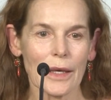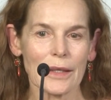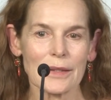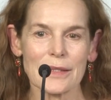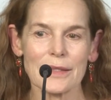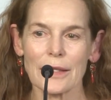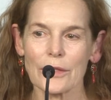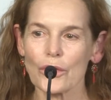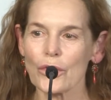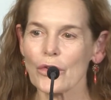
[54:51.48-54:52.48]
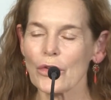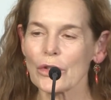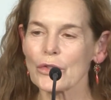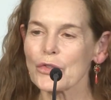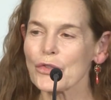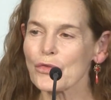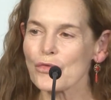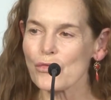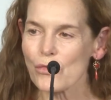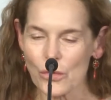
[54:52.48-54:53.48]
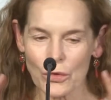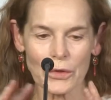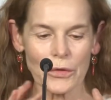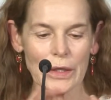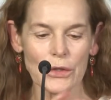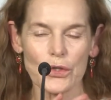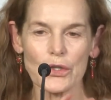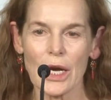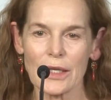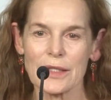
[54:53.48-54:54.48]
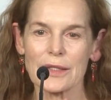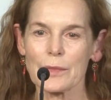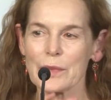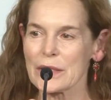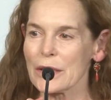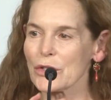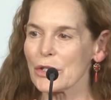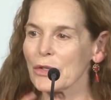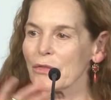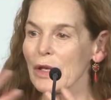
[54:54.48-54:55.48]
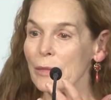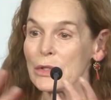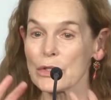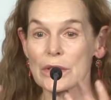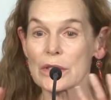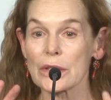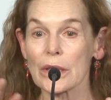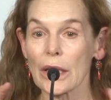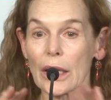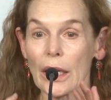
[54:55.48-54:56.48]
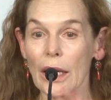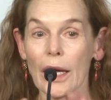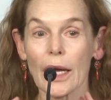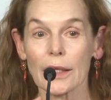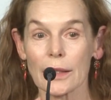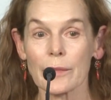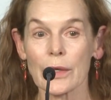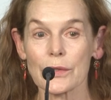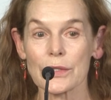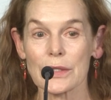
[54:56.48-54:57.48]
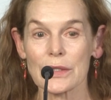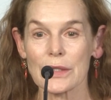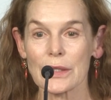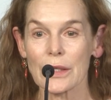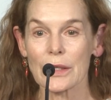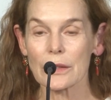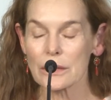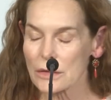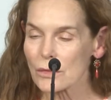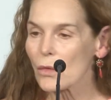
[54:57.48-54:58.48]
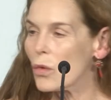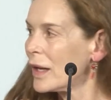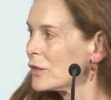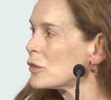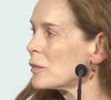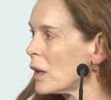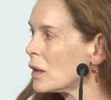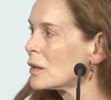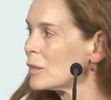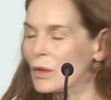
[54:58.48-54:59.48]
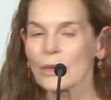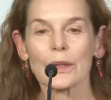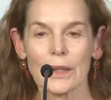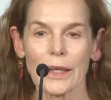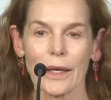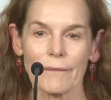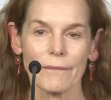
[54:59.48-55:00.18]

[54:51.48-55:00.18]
It's an extraordinary juxtaposition of images and emotions. It's quite remarkable. Yeah.